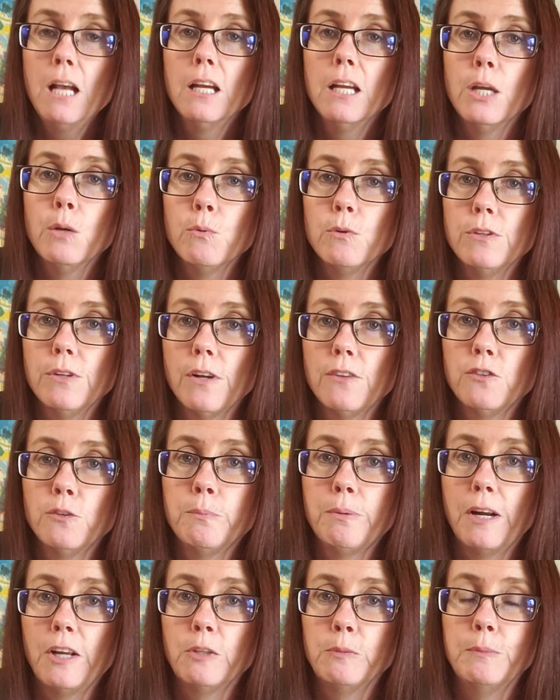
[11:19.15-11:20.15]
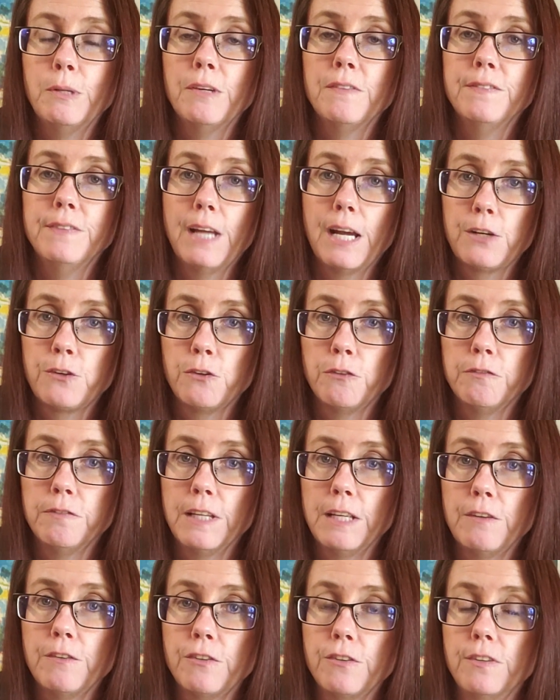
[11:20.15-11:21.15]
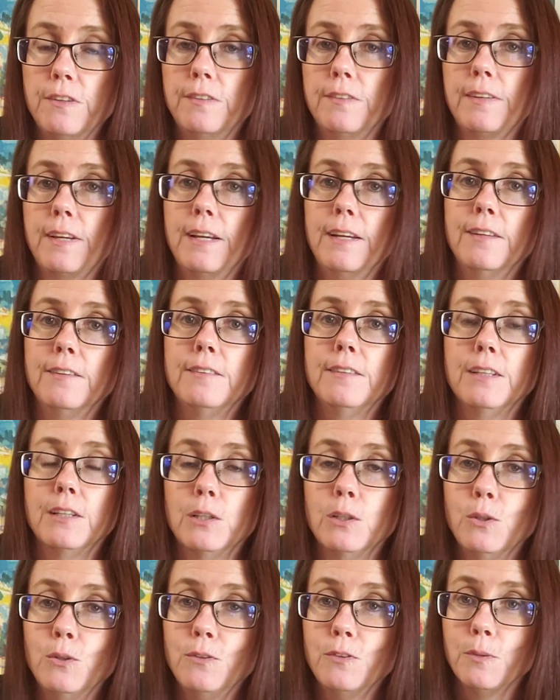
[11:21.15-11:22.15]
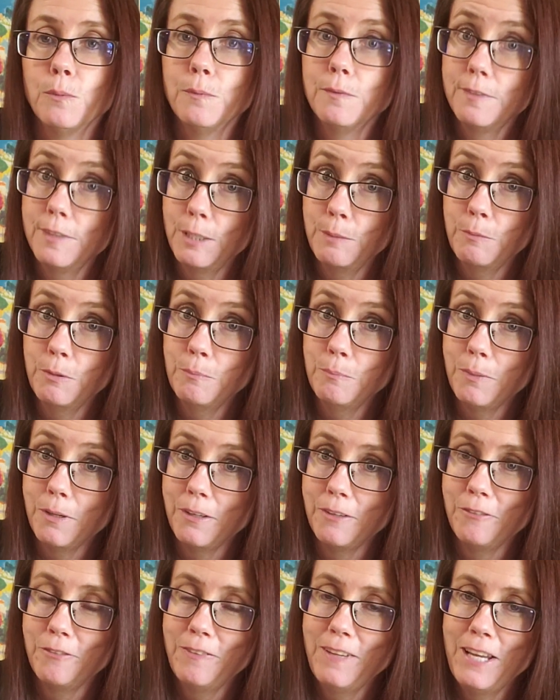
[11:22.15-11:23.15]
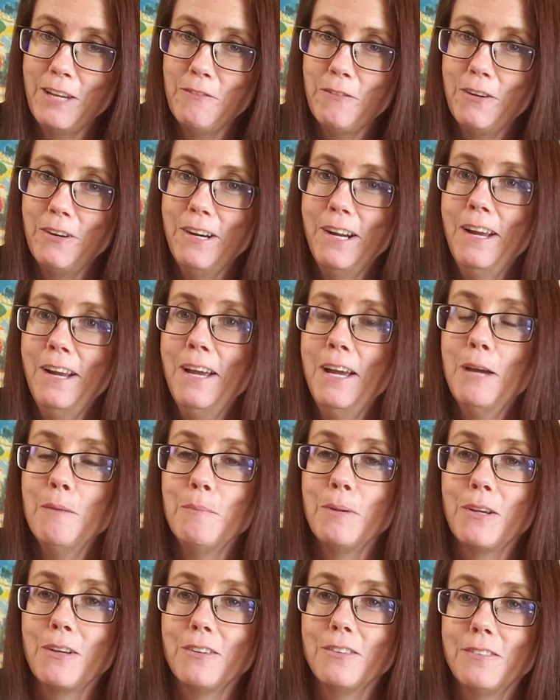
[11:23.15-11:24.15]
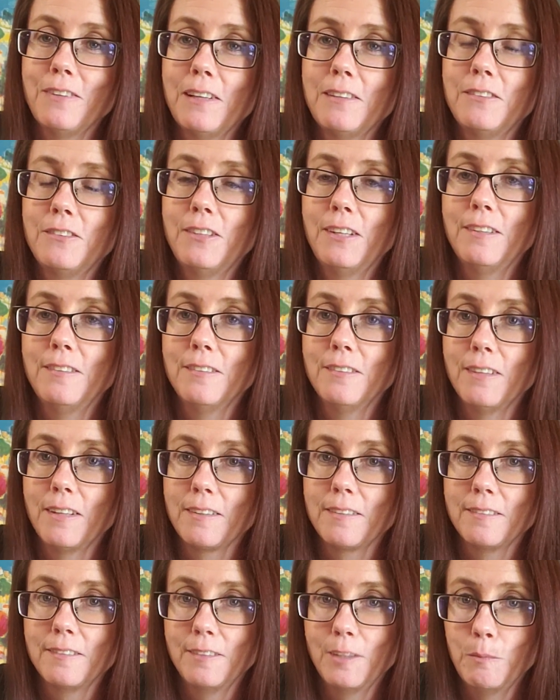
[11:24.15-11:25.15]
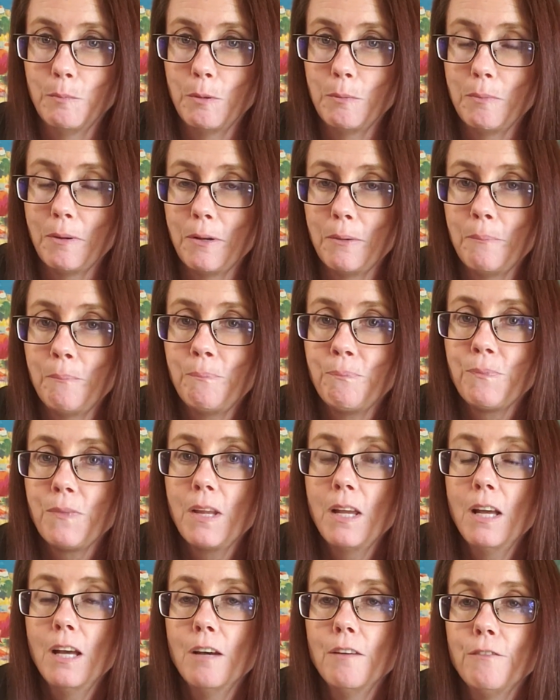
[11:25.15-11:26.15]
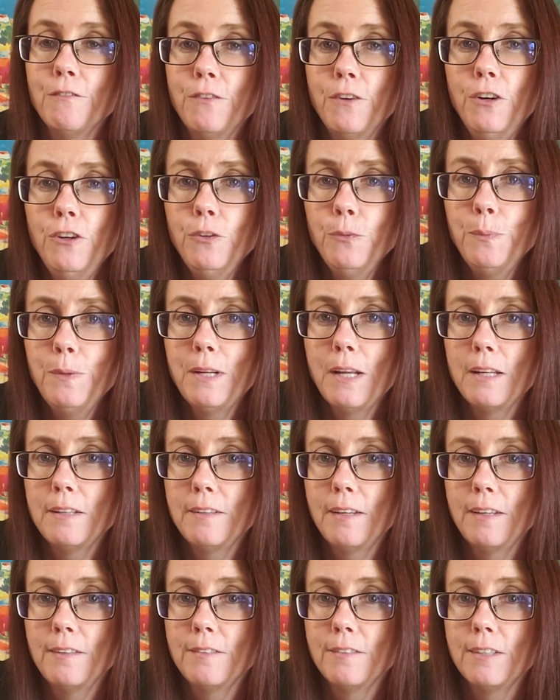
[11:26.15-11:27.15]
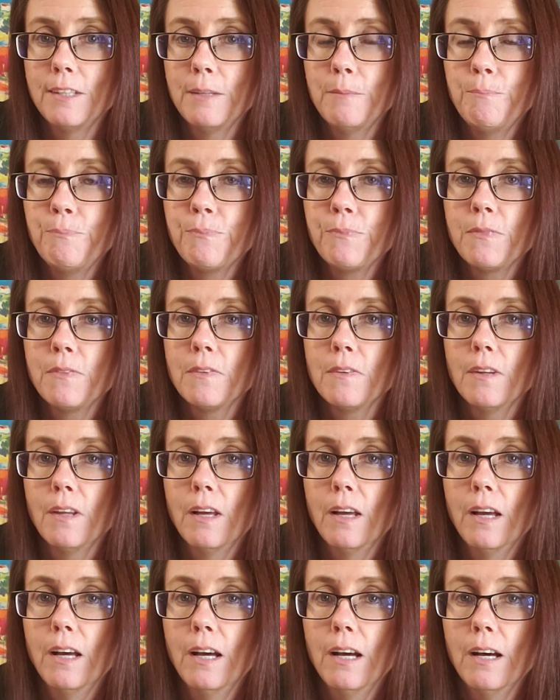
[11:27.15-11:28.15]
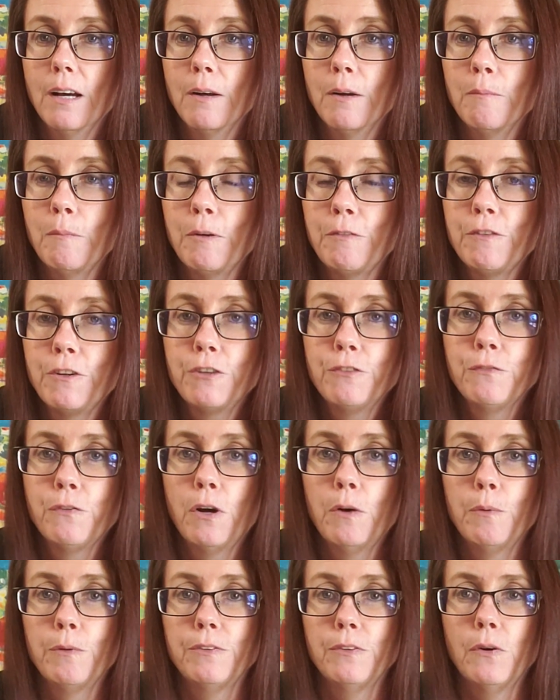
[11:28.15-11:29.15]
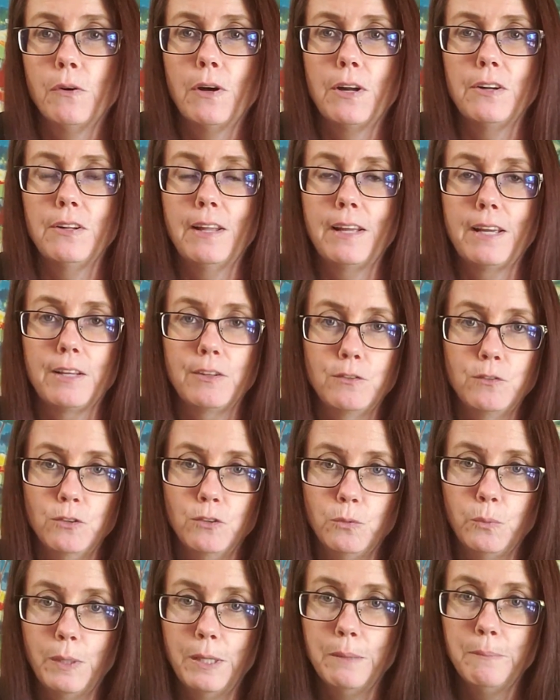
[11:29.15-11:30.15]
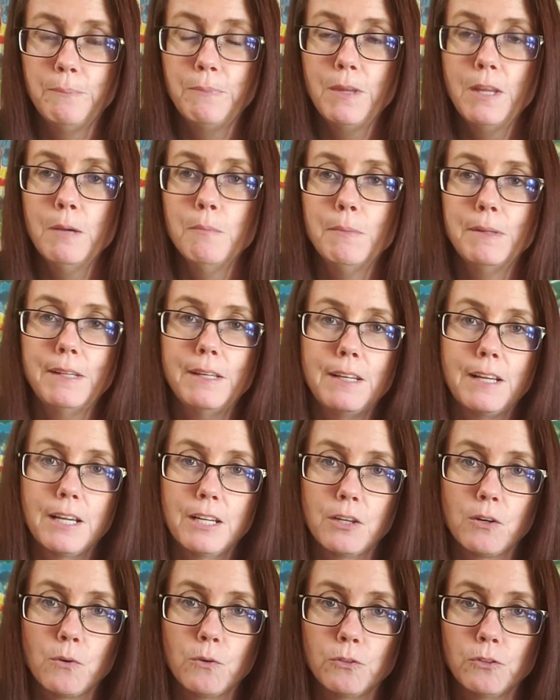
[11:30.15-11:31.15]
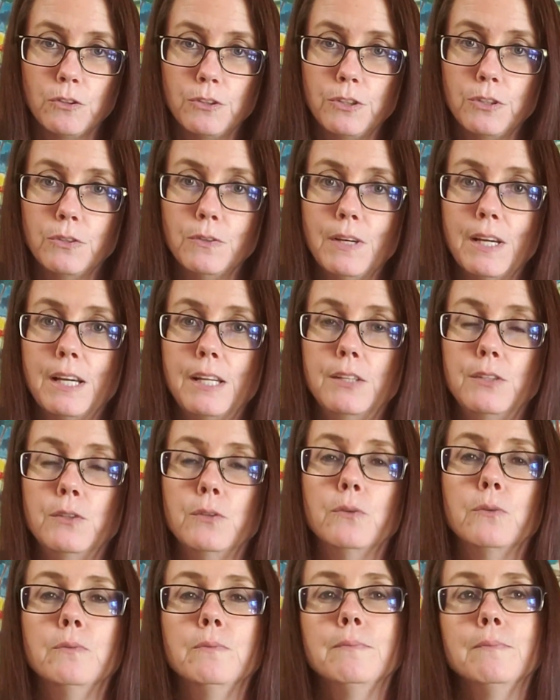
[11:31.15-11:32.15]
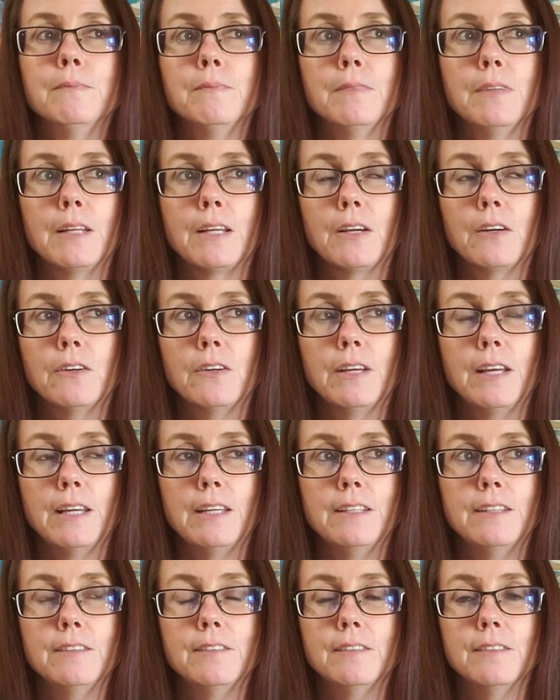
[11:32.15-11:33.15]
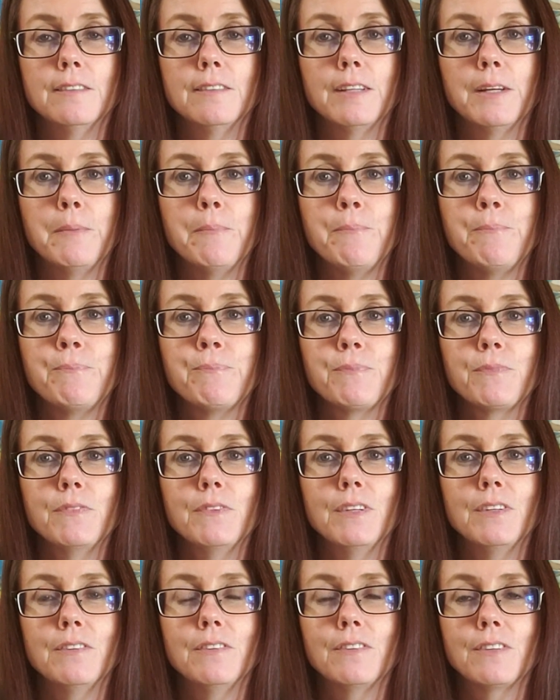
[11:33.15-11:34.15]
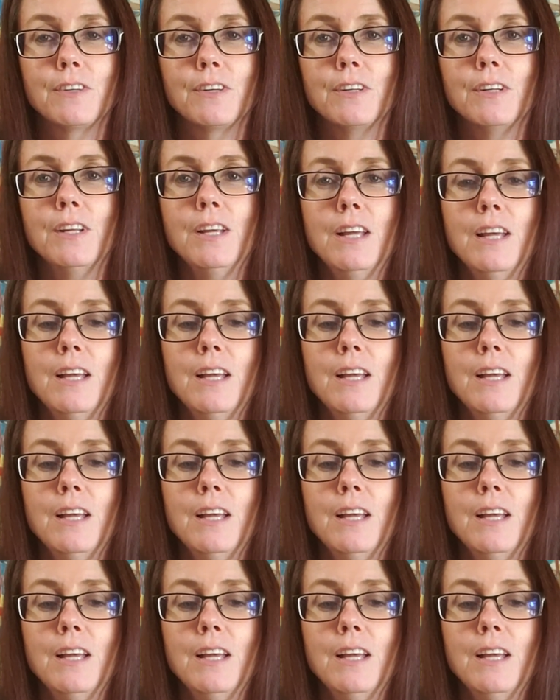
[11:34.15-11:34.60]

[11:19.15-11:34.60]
It would not surprise me if natural flavors in this case include some cinnamon bun flavor, because that tasted like cinnamon bun. First, when I tasted it, my first thought was, oh, I don't like it, it's too sweet. But then it kind of grows on you, and you like, okay, this is good.